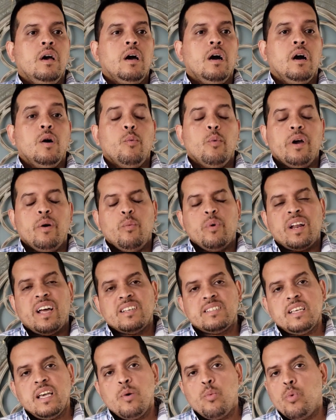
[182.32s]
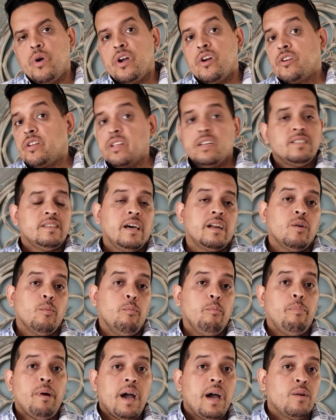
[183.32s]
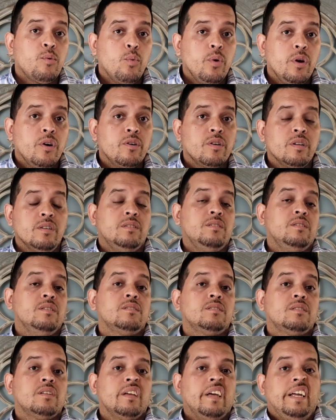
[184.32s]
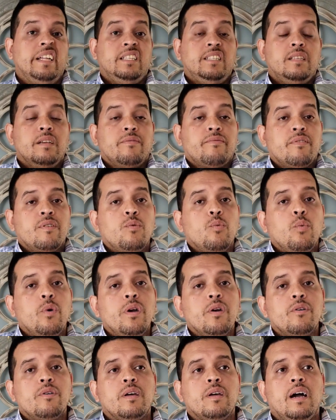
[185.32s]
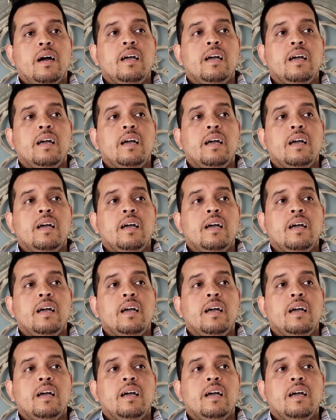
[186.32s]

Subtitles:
And when I say weird, it's not a bad weird. It's just a different weird.